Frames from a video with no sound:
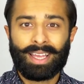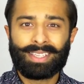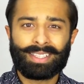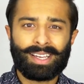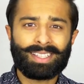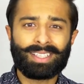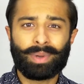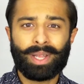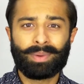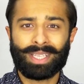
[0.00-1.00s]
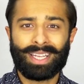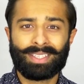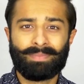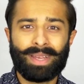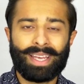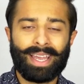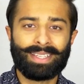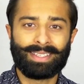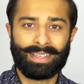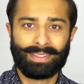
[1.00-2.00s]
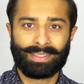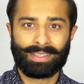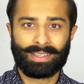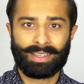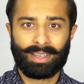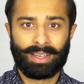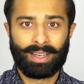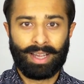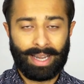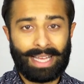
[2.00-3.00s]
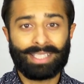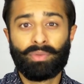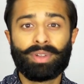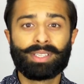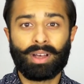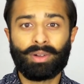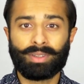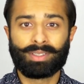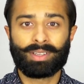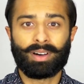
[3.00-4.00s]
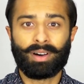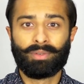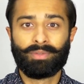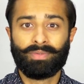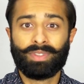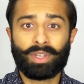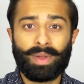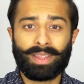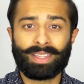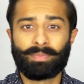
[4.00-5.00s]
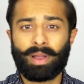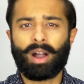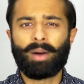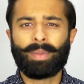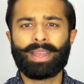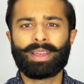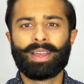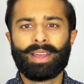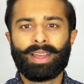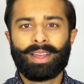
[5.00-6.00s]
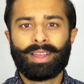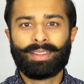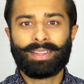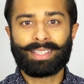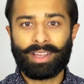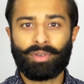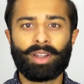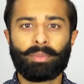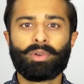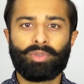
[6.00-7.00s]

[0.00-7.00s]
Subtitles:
he started when he was in his mid-80s. And as a result of doing this, becoming this incredible